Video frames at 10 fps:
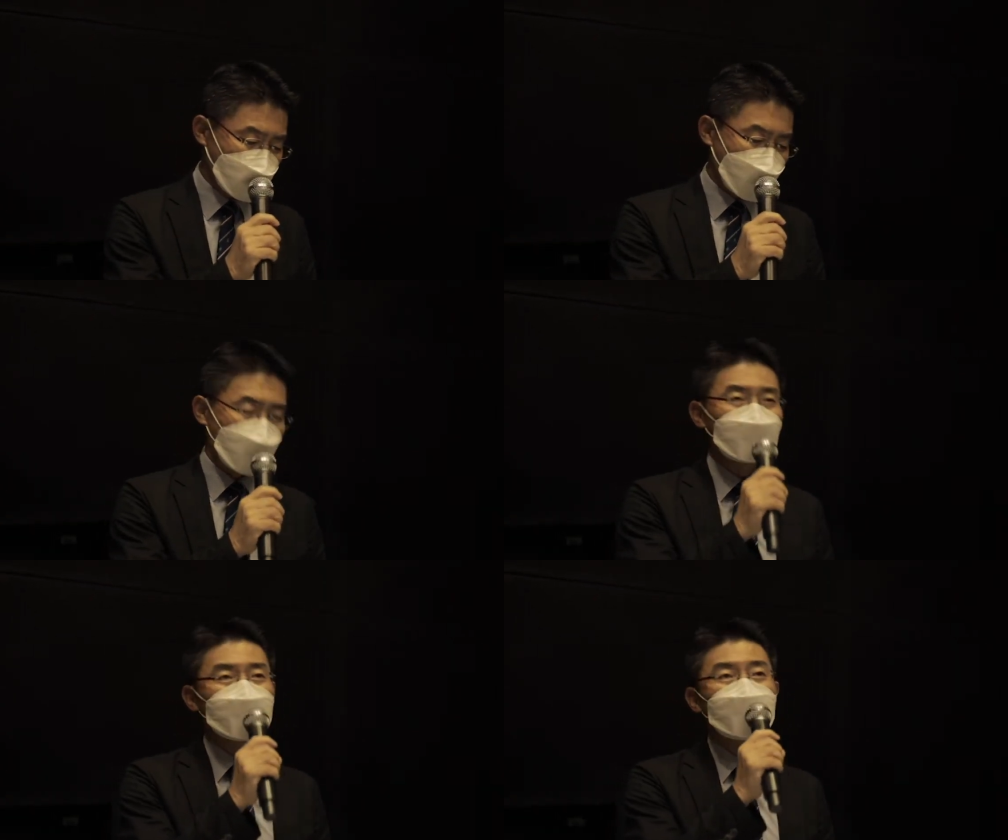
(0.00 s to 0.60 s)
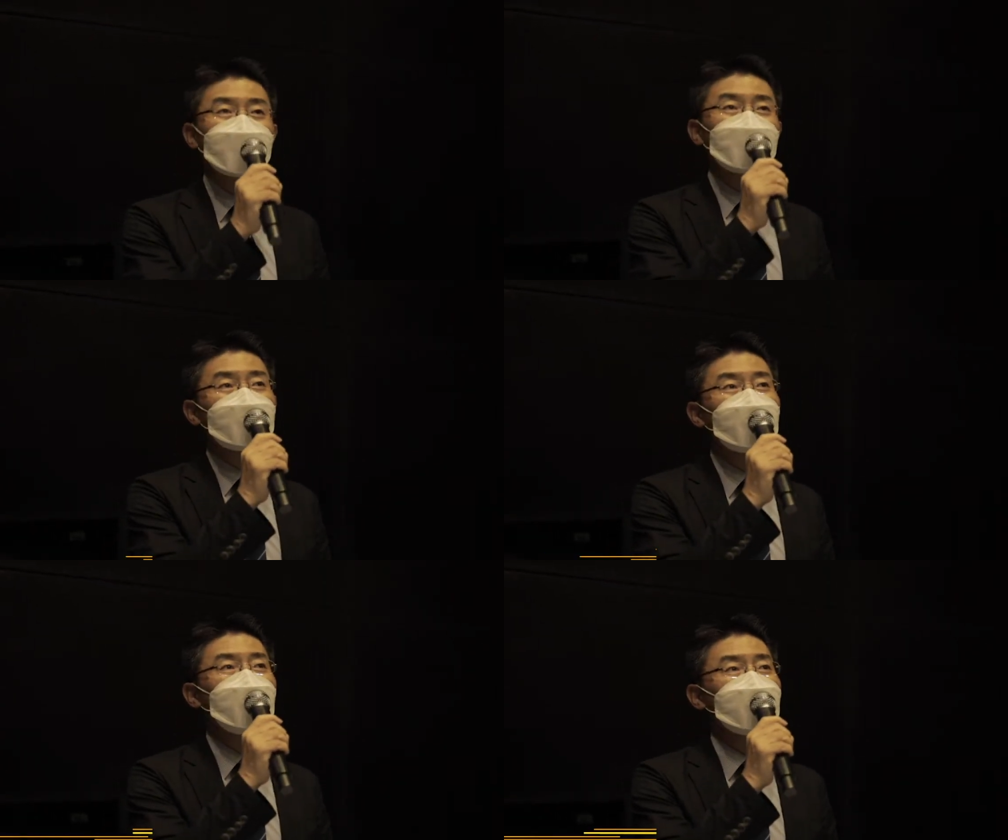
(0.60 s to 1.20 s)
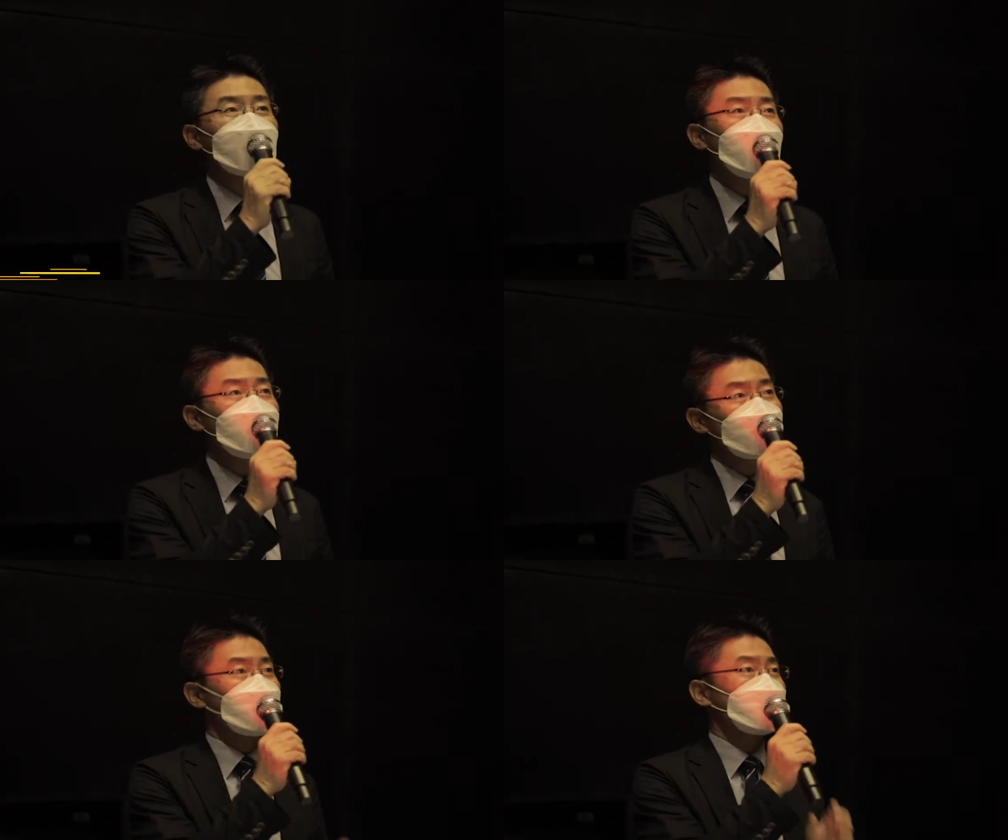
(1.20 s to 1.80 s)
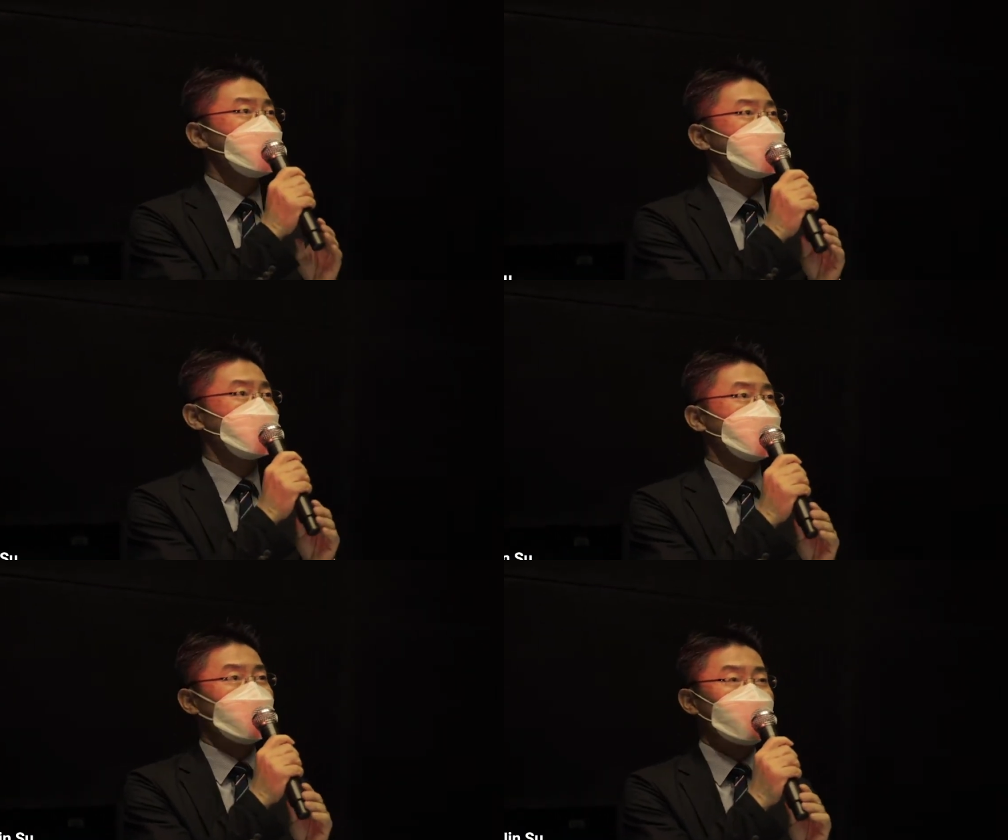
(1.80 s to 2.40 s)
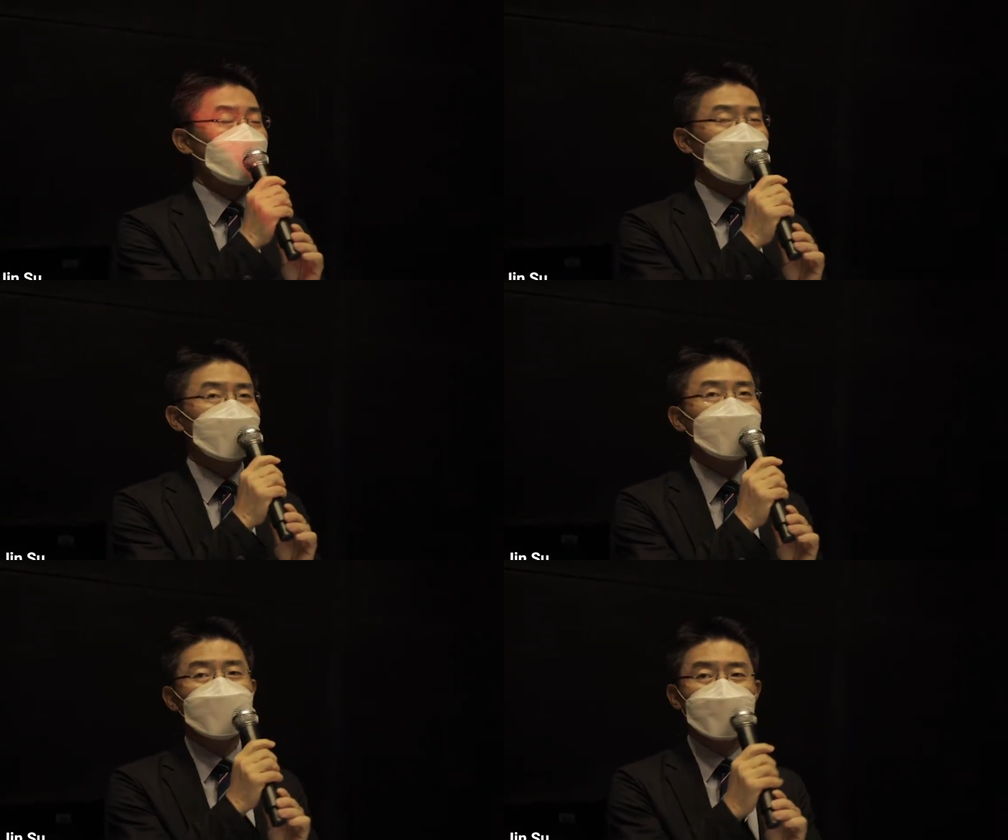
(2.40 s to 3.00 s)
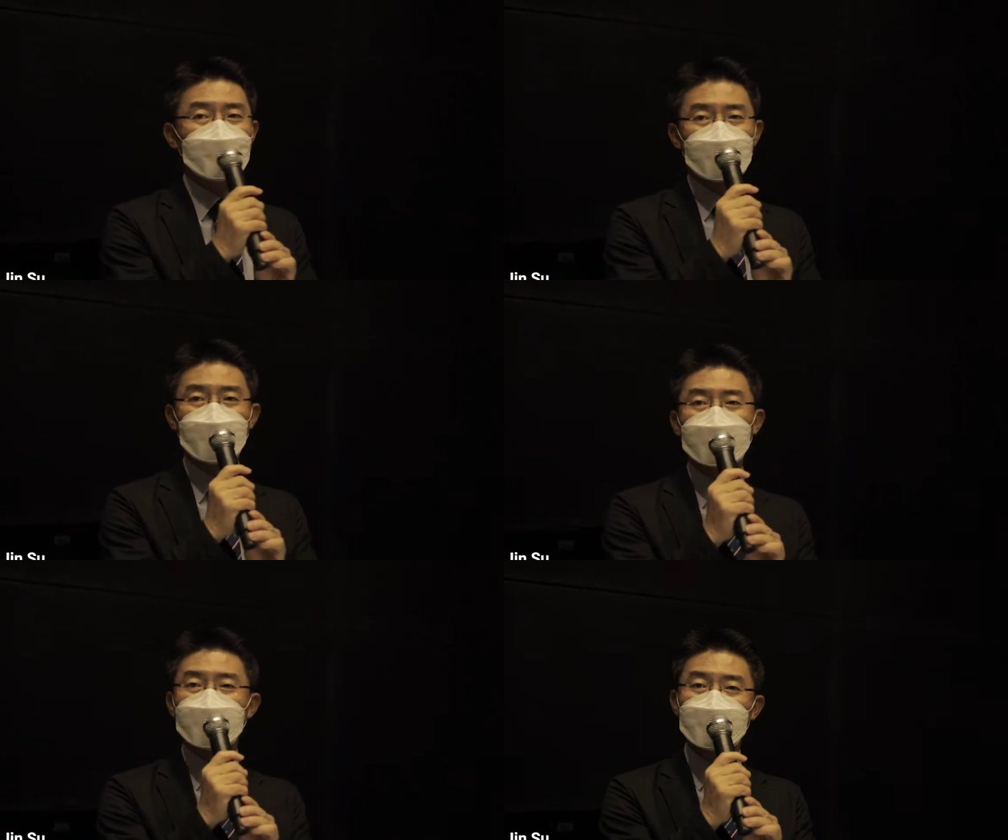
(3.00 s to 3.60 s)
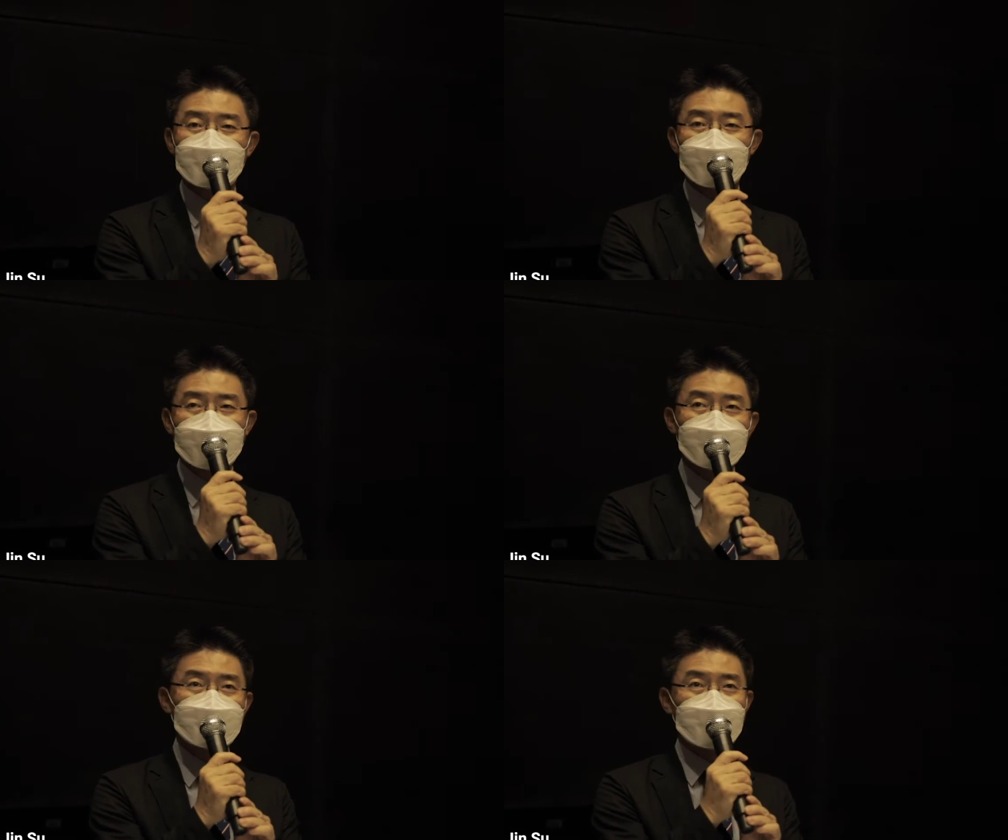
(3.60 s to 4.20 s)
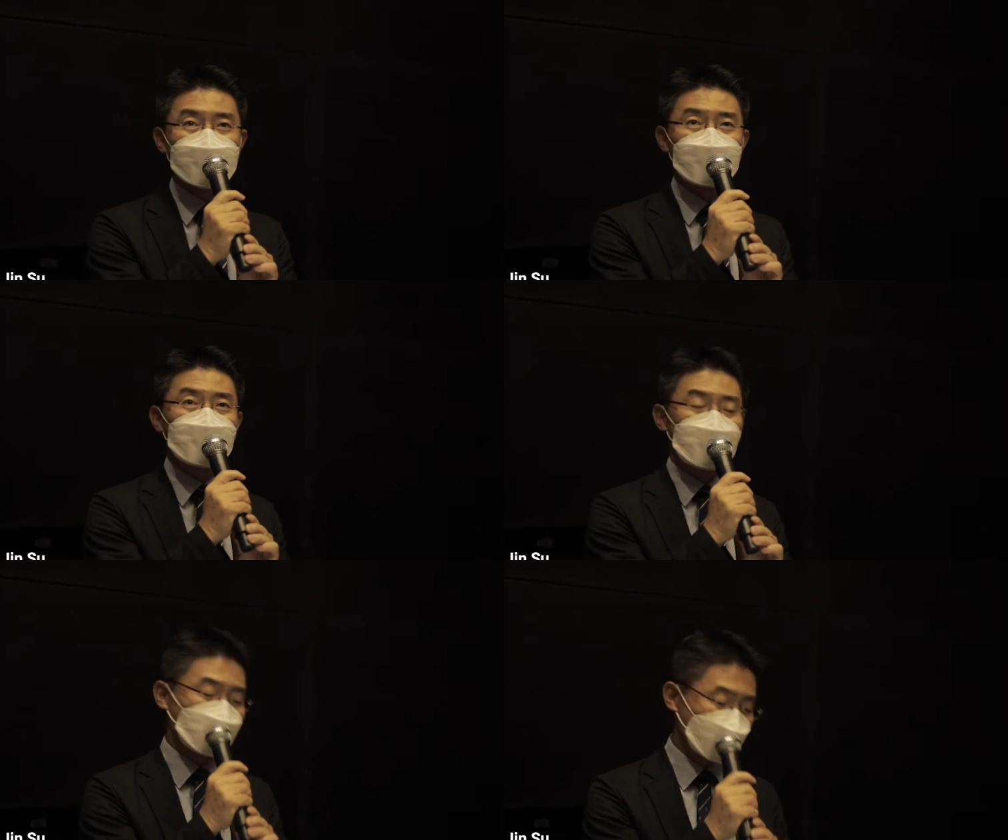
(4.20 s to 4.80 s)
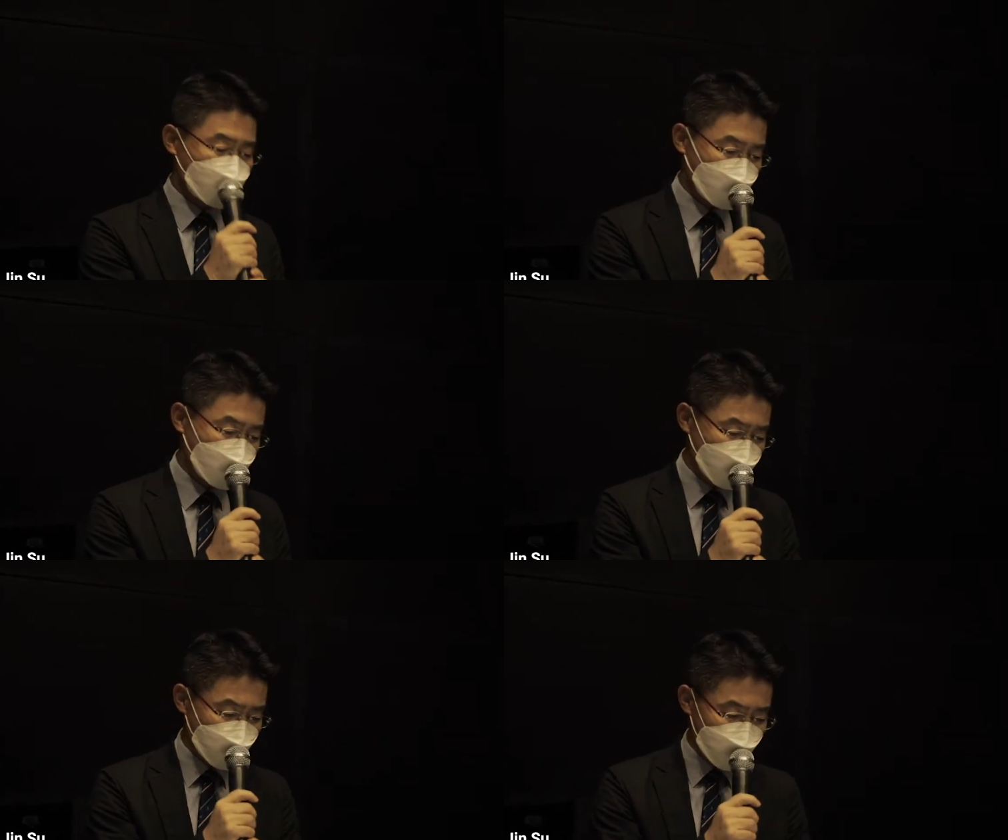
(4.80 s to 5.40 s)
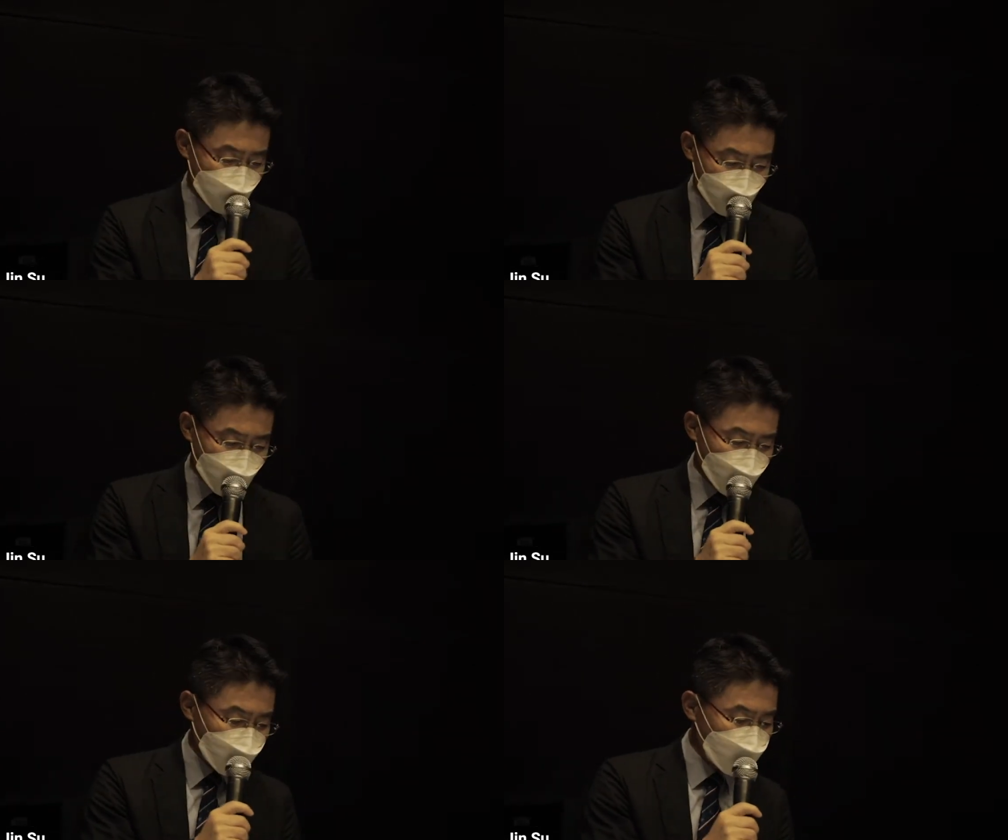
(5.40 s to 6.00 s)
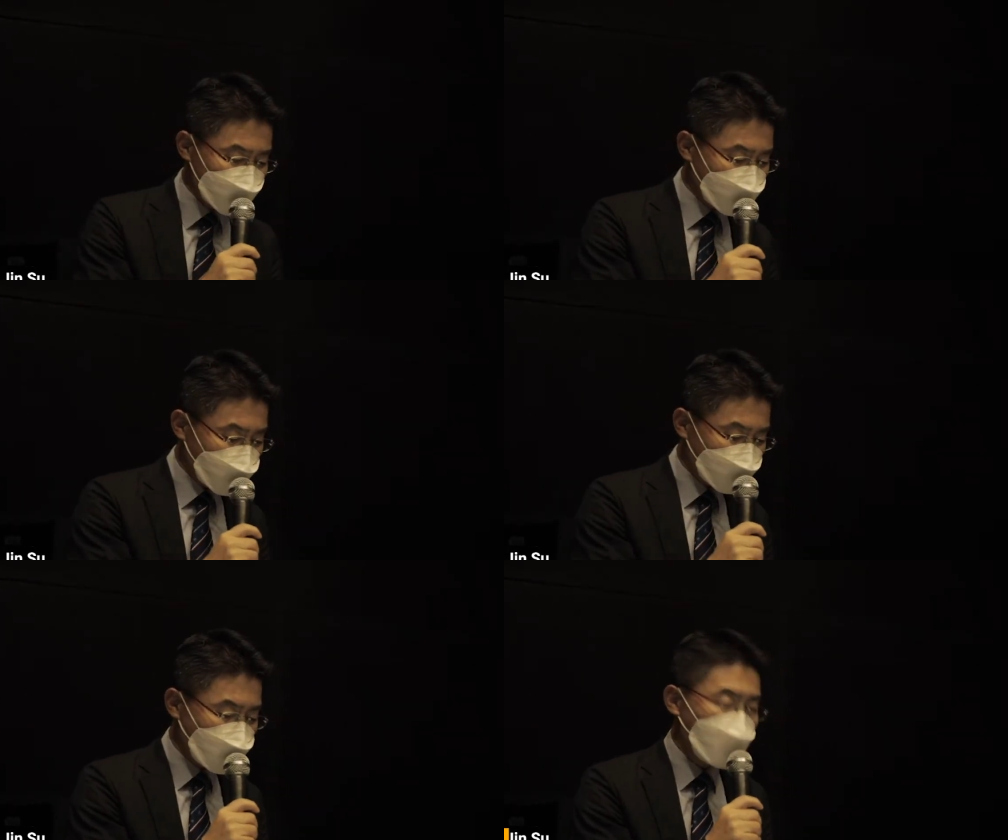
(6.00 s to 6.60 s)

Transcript: I'm the director of Korean Cultural Center, Nigeria. My name is Lee Jin-soo. With great